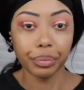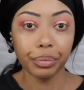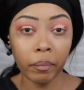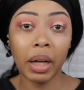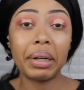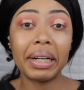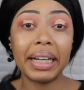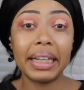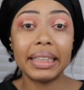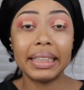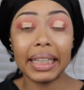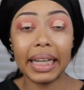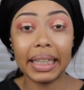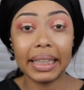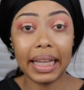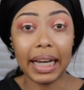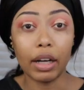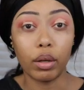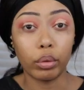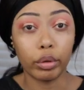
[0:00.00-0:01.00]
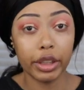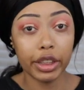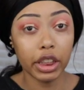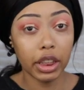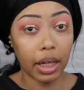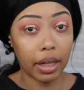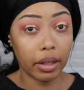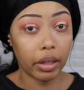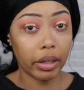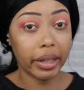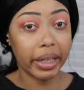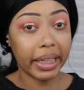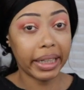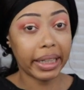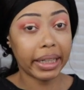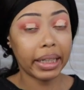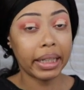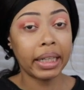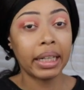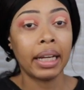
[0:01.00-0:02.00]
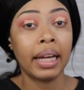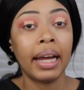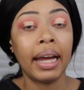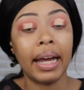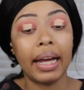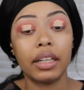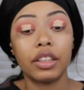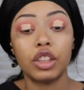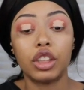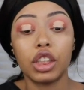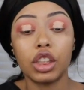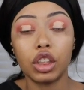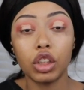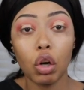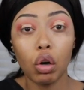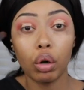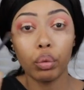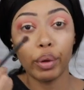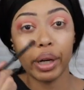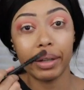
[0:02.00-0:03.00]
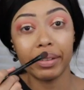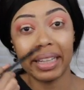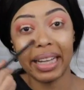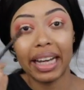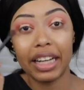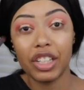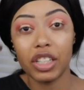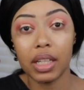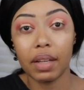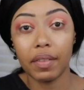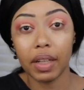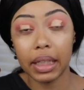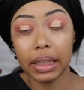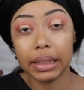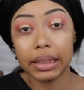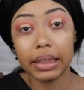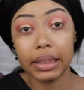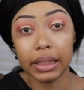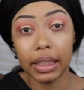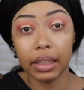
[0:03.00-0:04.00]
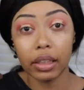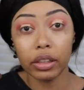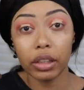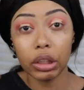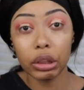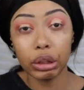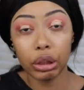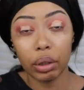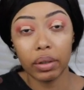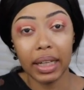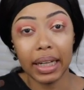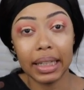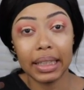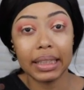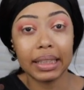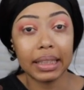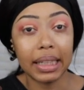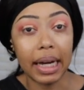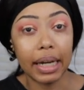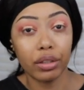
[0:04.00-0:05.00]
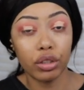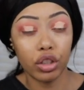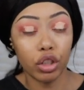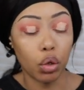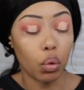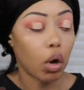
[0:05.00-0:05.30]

Go ahead and take that orange color again and just go around the edges of the concealer so that it's not so